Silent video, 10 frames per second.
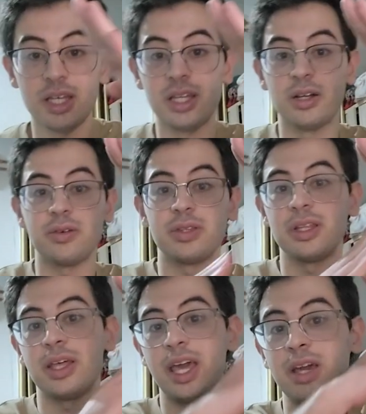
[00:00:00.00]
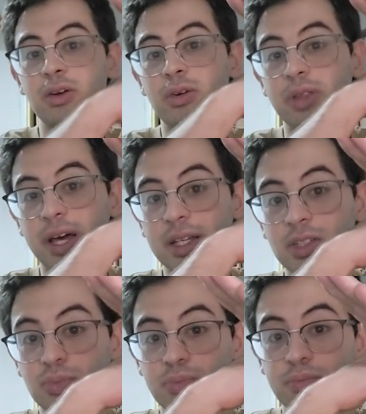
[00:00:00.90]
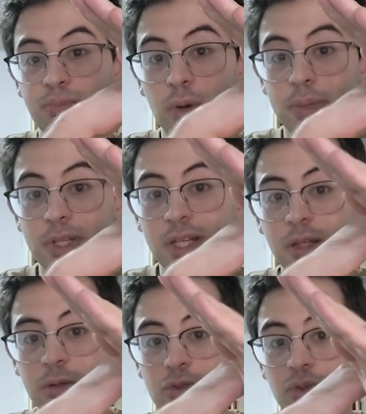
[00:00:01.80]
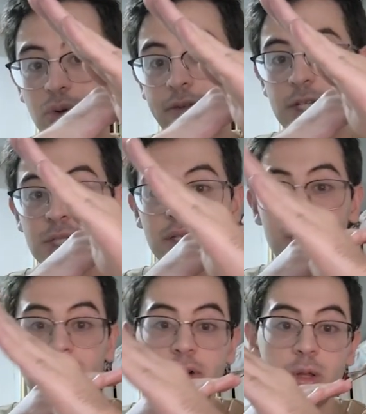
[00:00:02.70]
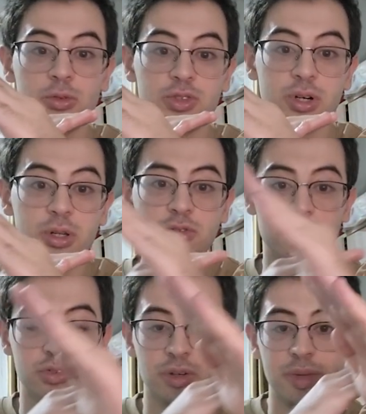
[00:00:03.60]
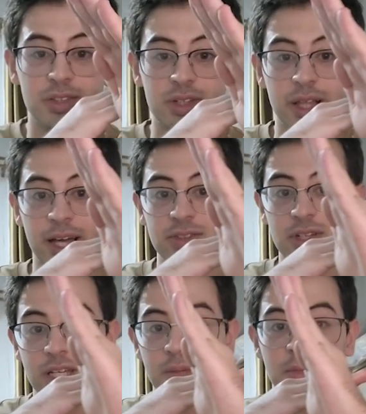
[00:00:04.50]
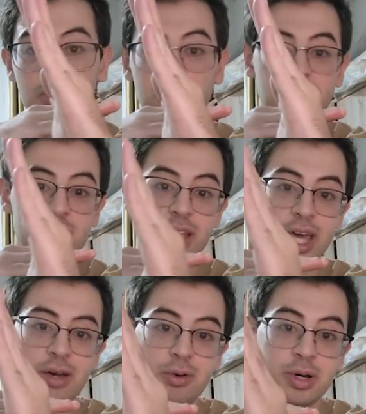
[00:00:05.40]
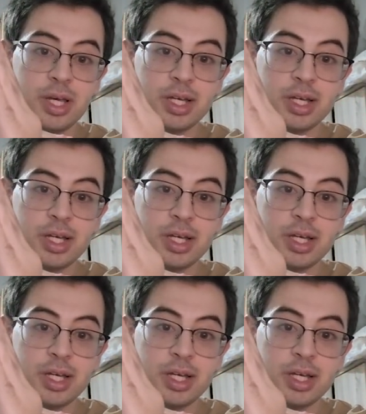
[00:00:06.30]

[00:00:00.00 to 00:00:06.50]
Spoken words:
the angle that he's perpendicular to will eventually come closer and closer. So he basically has to keep increasing the angle